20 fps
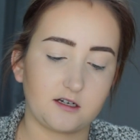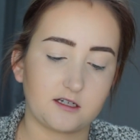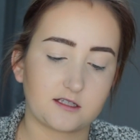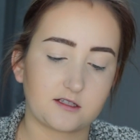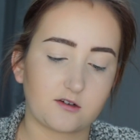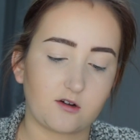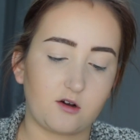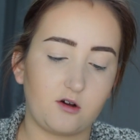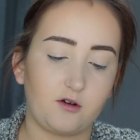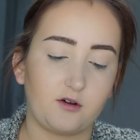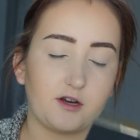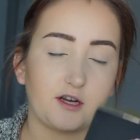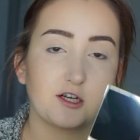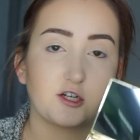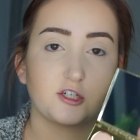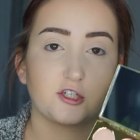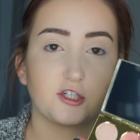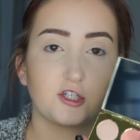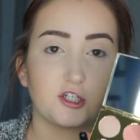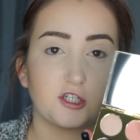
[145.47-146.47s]
It's called
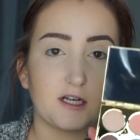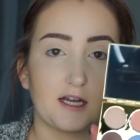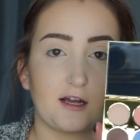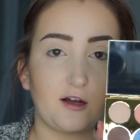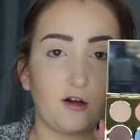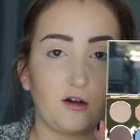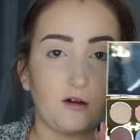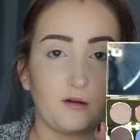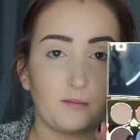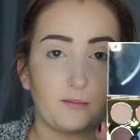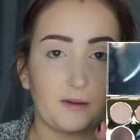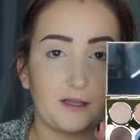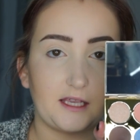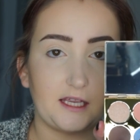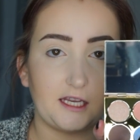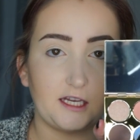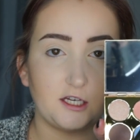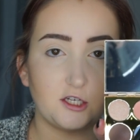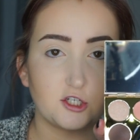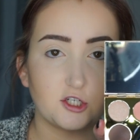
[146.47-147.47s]
Shell
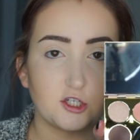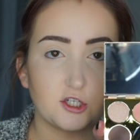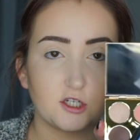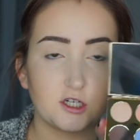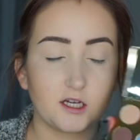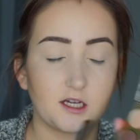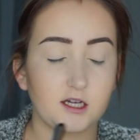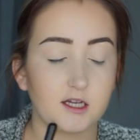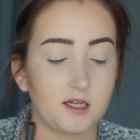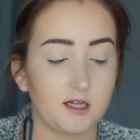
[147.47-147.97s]
Peach.